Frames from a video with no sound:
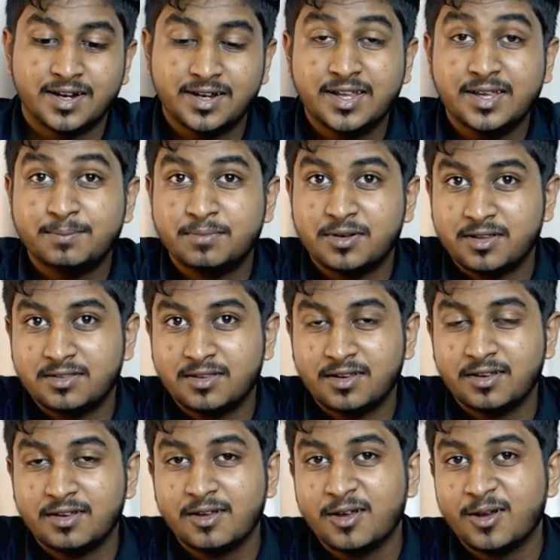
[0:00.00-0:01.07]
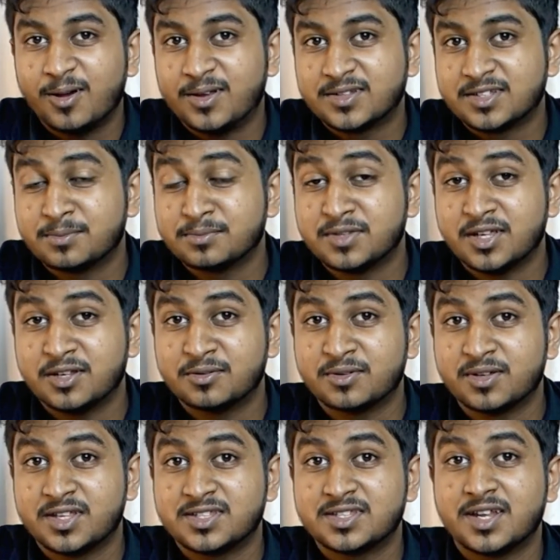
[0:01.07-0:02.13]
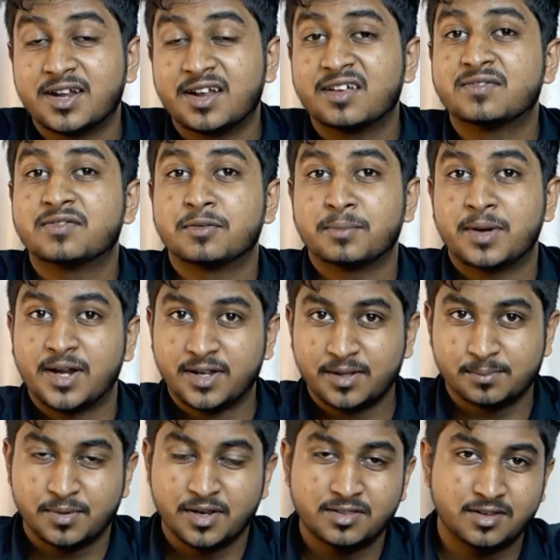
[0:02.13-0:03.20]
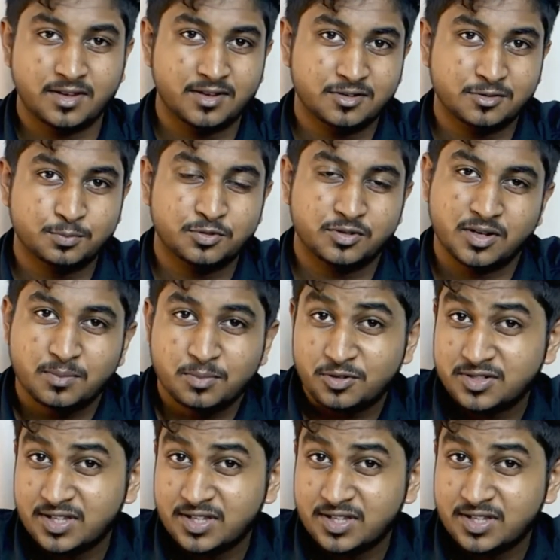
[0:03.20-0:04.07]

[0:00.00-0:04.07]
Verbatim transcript: deep breathing or something known as diaphragmatic breathing to put it more